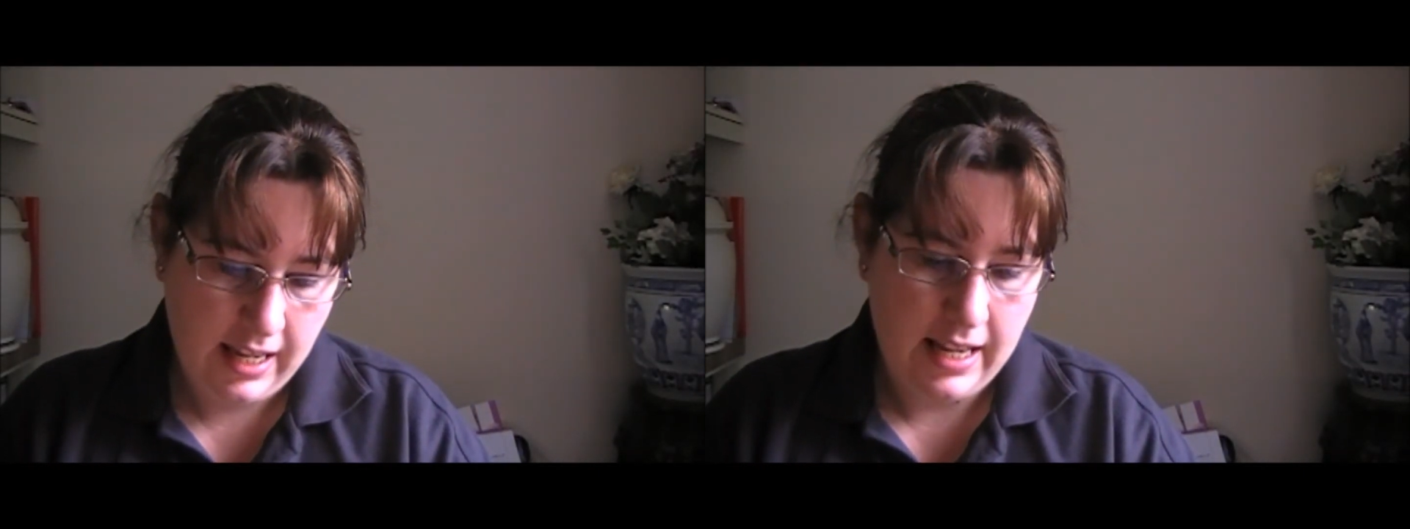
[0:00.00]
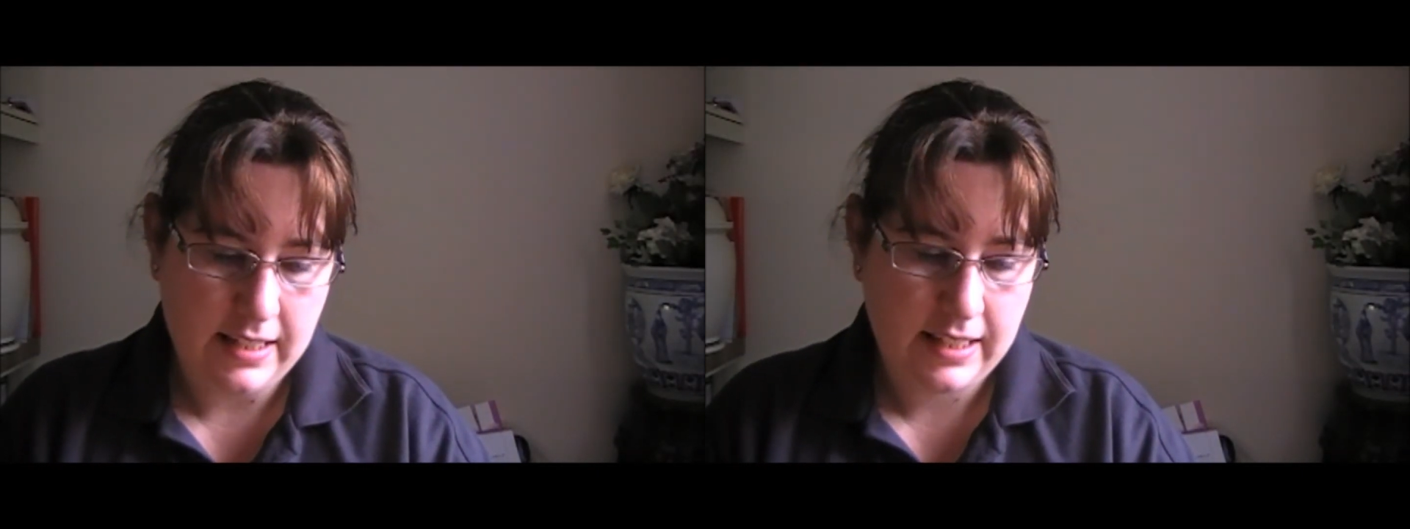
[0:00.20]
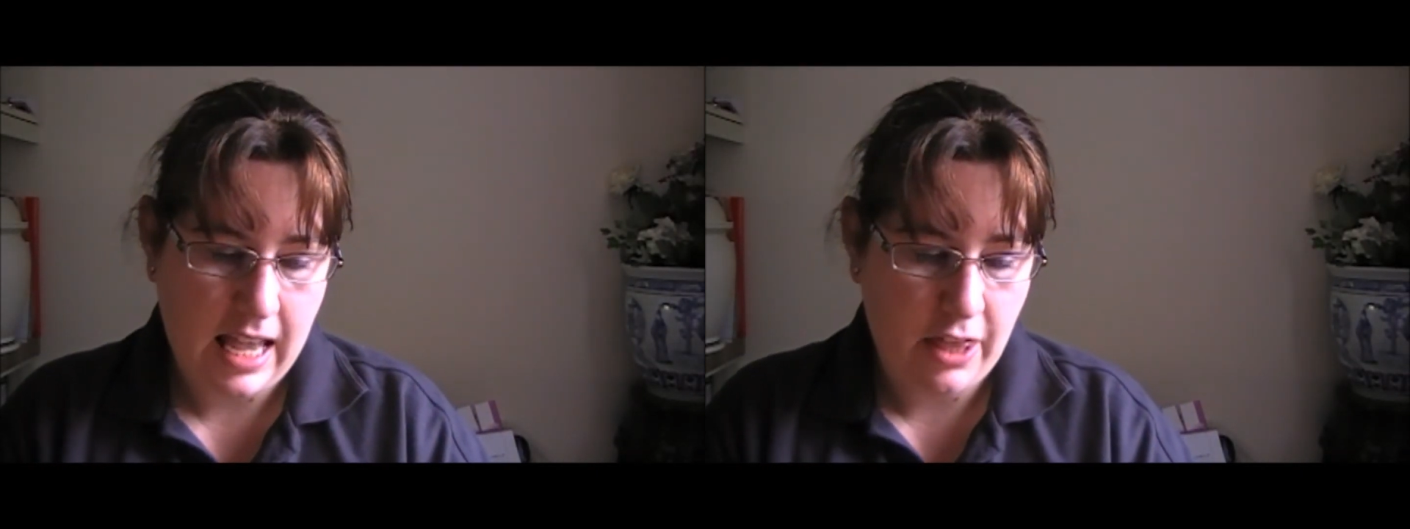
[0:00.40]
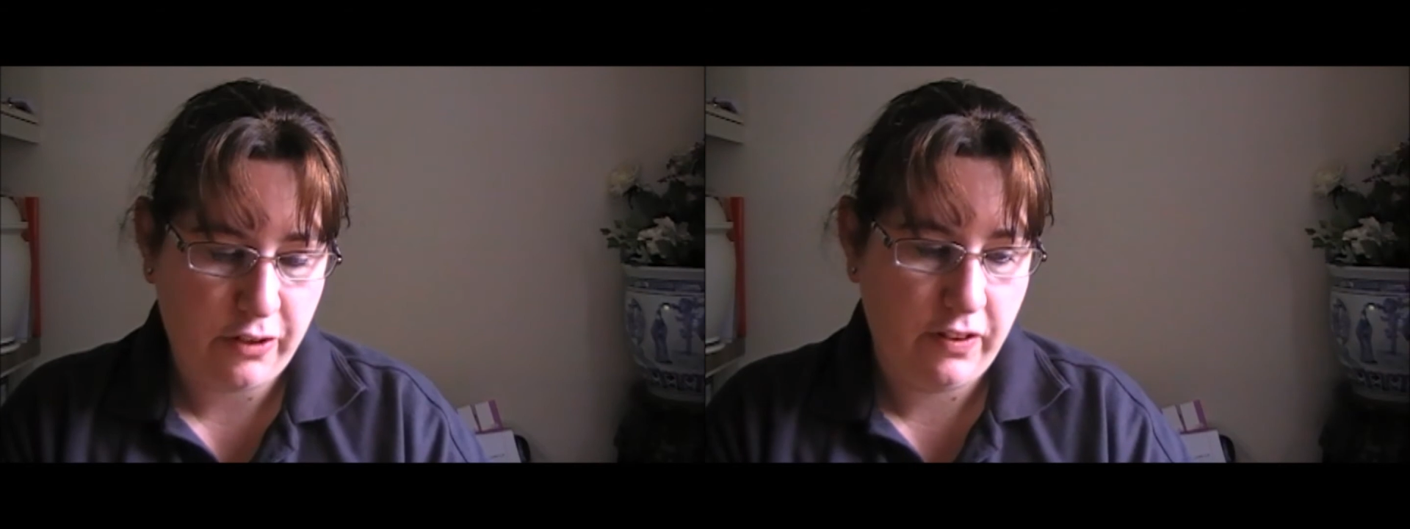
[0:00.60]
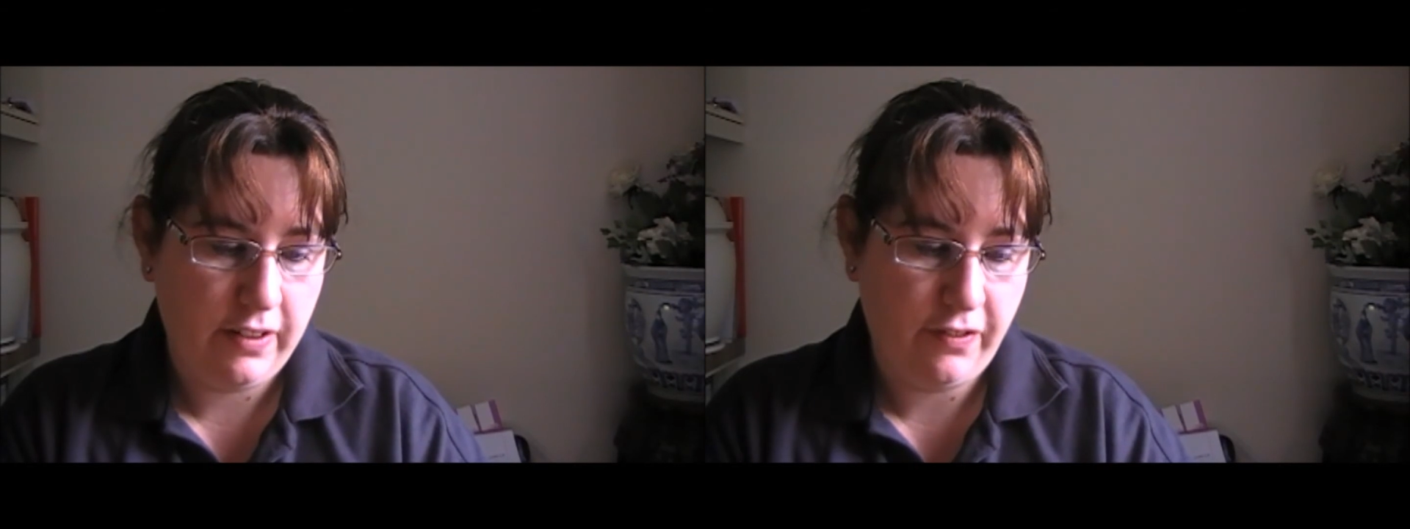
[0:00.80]
is
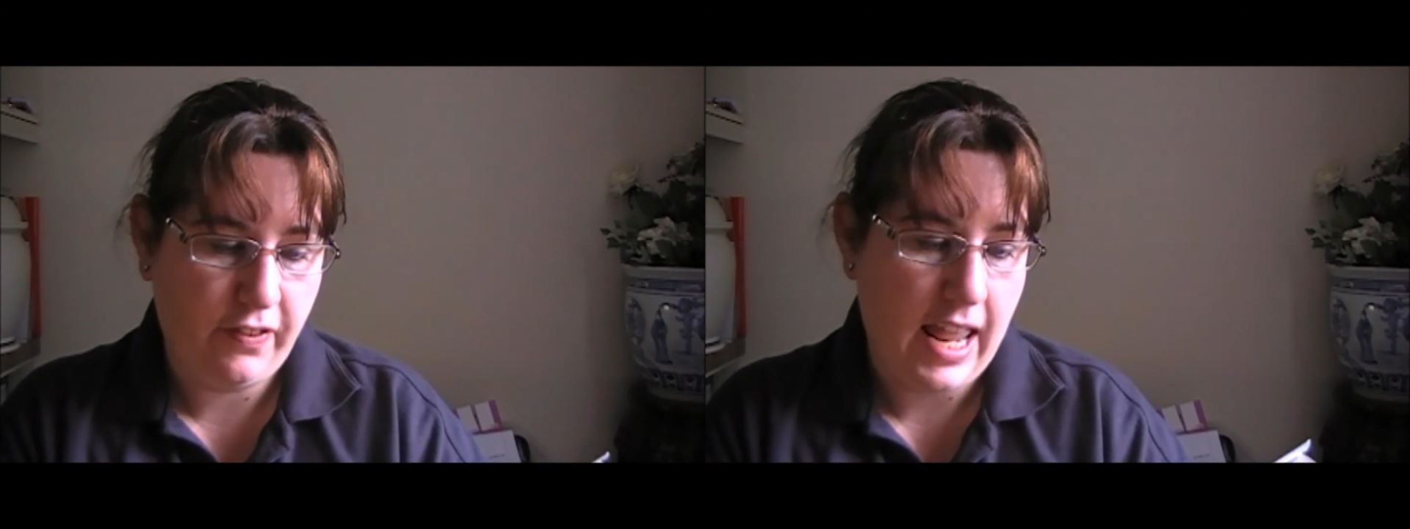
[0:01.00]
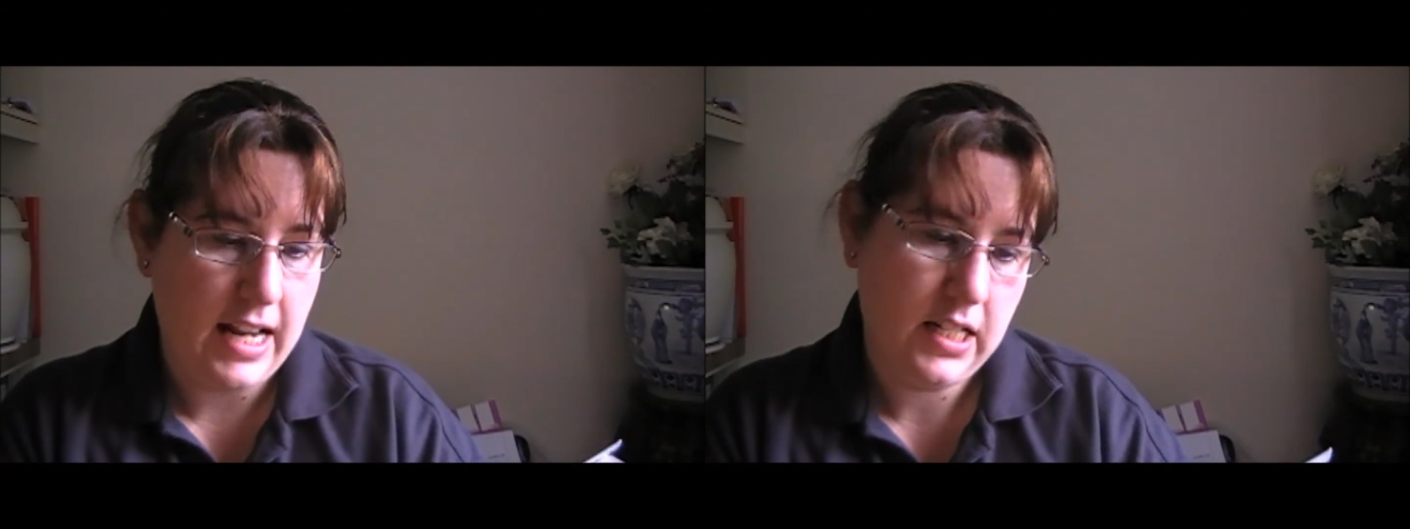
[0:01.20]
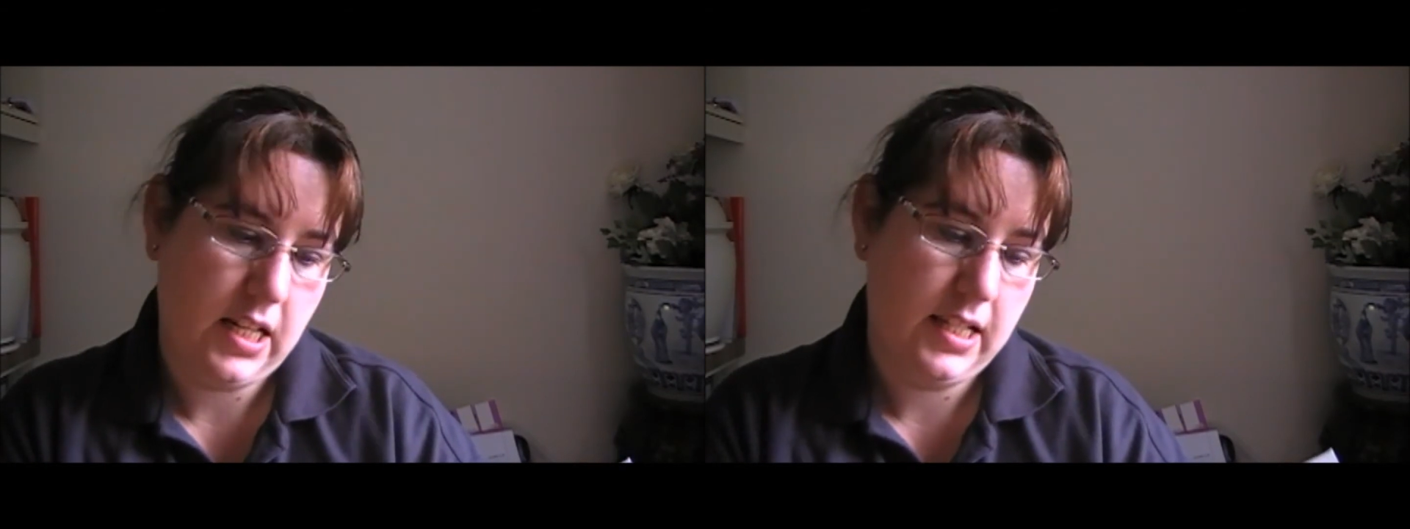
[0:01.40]
Catherine Flett,